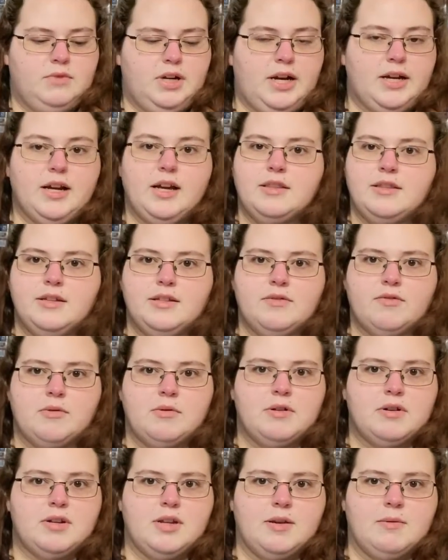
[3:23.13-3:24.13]
I got these from
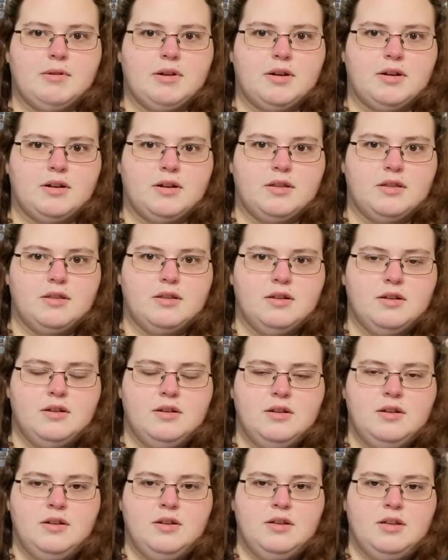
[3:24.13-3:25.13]
Entertainment Earth.
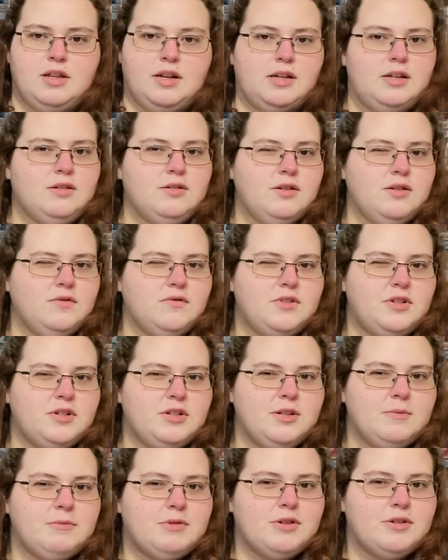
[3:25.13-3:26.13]
And I don't know if
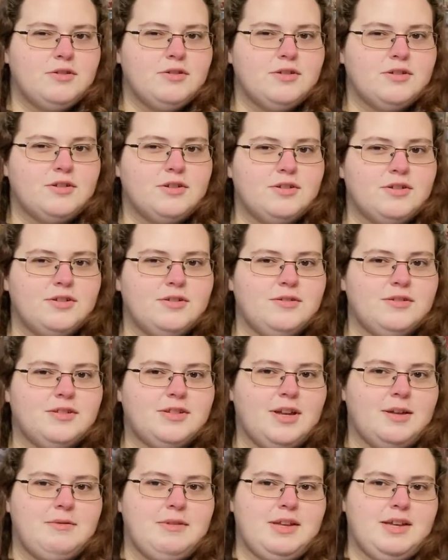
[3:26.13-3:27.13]
Entertainment Earth is starting to do the
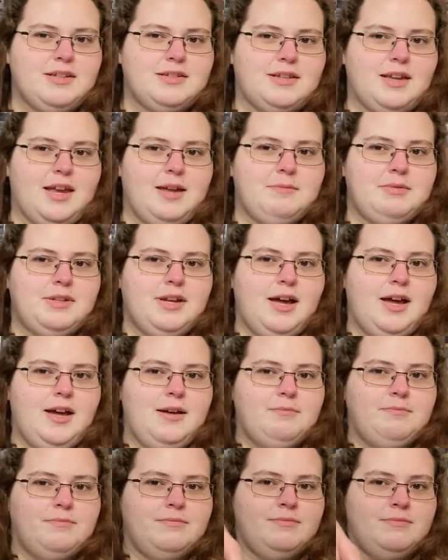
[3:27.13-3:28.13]
same thing as
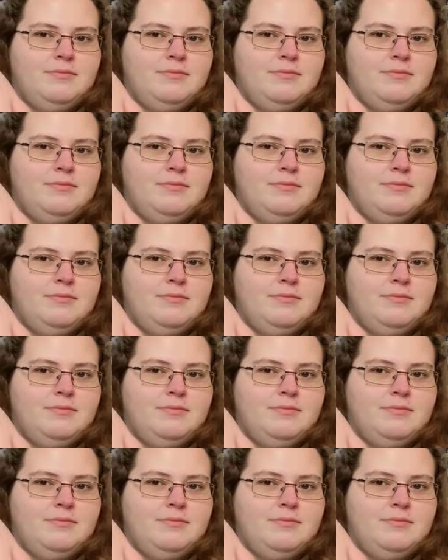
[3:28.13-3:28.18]
GameStop